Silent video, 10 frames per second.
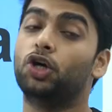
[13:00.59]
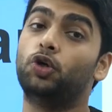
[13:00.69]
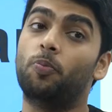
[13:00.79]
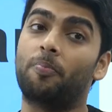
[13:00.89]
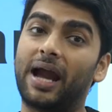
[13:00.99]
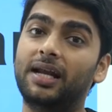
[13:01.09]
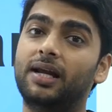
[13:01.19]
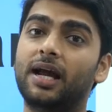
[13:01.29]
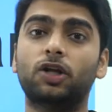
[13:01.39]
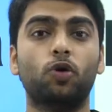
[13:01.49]
You
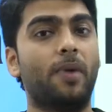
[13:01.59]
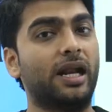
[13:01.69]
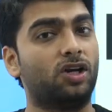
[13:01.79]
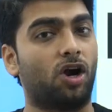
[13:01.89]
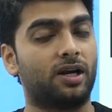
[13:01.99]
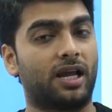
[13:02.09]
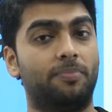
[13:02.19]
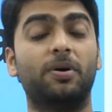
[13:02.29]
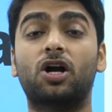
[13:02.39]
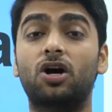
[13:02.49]
might get, you might not
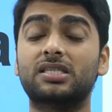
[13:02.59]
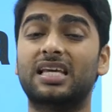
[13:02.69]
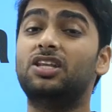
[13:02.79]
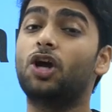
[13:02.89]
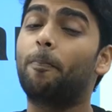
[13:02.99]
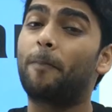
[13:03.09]
get, because in your